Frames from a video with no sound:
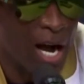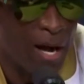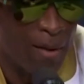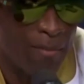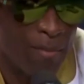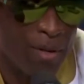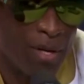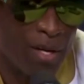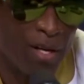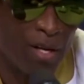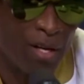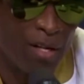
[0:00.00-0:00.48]

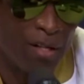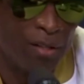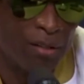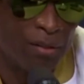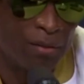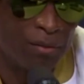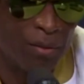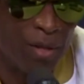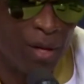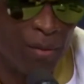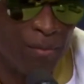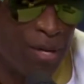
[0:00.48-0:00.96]
I'm
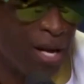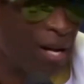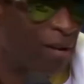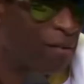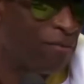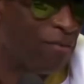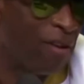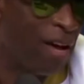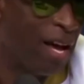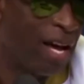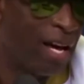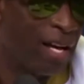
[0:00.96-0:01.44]
not a
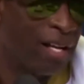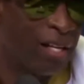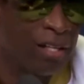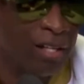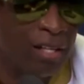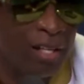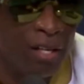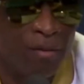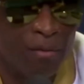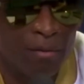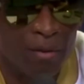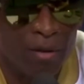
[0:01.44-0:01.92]
fan
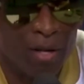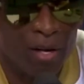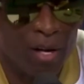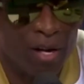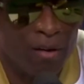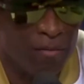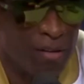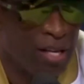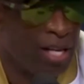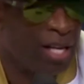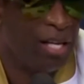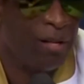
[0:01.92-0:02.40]

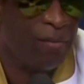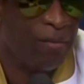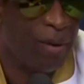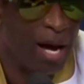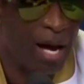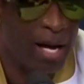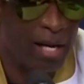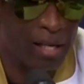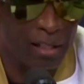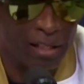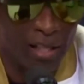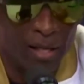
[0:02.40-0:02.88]
of
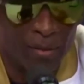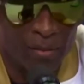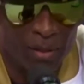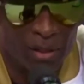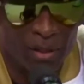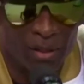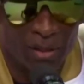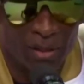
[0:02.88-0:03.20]
anybody, I